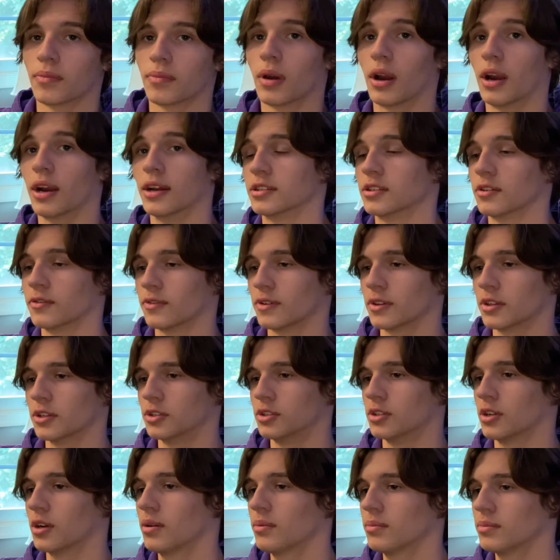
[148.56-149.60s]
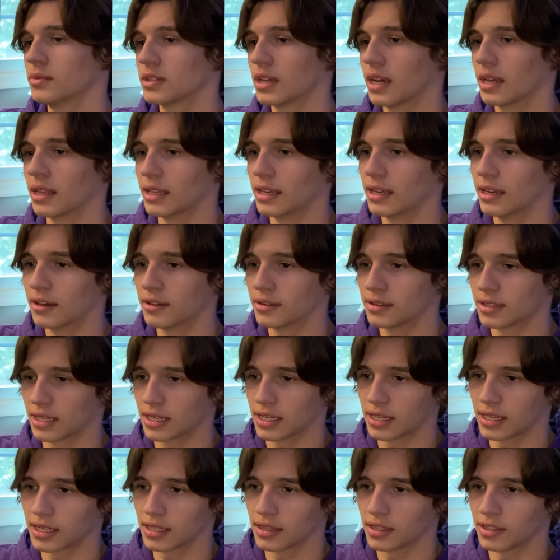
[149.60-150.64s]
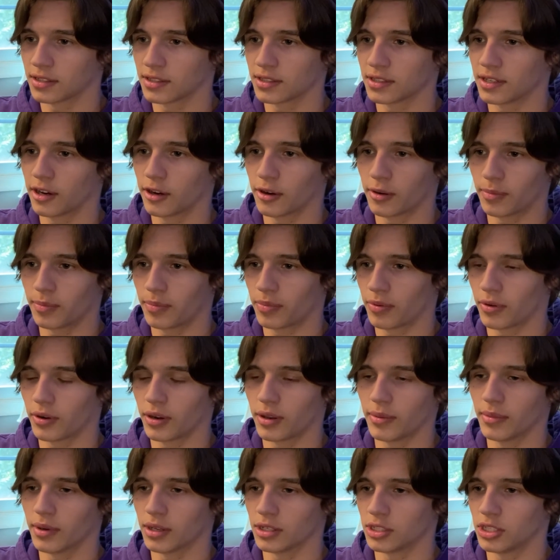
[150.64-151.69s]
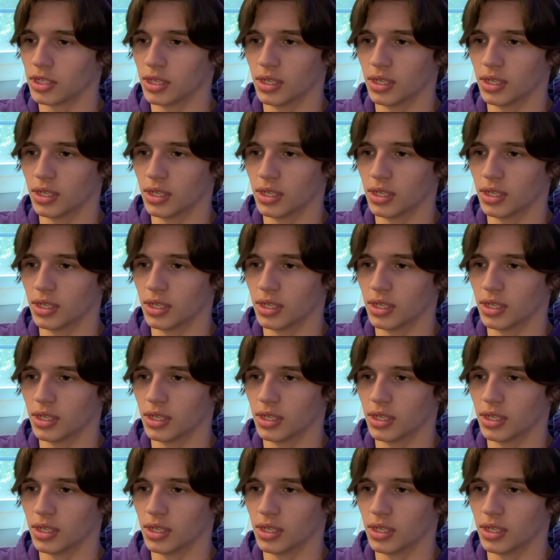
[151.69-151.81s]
Alright, so for the drums, I laid out the kick and the snare pretty much